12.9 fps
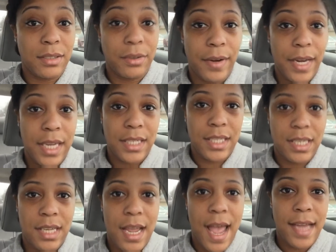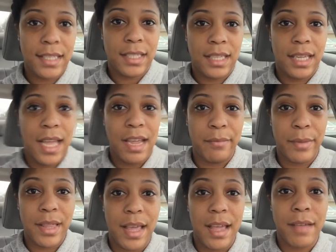great. She actually gave me
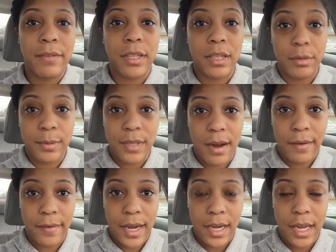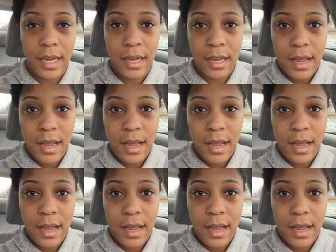the envelopes already